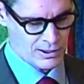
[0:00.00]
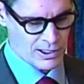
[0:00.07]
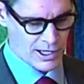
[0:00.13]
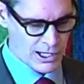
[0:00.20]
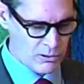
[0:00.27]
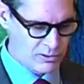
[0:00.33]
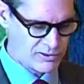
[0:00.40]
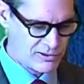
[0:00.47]

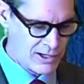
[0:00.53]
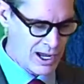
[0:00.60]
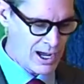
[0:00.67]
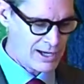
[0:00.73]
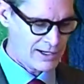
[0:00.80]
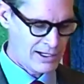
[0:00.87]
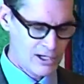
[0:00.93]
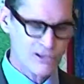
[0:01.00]
He was
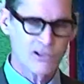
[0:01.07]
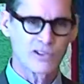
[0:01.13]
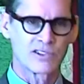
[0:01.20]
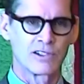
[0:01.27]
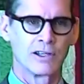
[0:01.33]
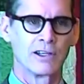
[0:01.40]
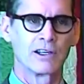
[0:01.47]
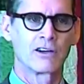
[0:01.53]
not
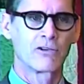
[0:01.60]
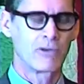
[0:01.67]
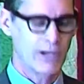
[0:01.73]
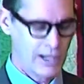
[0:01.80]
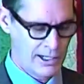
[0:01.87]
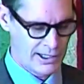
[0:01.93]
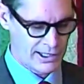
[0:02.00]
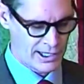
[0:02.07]
interested in
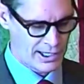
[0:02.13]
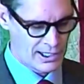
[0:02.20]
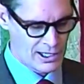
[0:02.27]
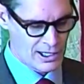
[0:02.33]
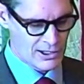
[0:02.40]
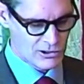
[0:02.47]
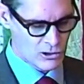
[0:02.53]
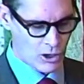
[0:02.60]
creating a
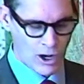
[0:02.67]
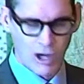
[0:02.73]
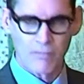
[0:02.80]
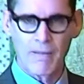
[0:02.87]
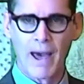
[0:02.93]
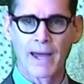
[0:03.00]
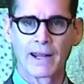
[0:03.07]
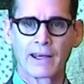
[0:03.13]

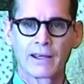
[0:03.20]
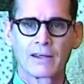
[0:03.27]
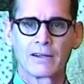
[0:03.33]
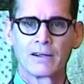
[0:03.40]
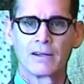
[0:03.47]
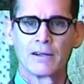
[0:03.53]
dogmatic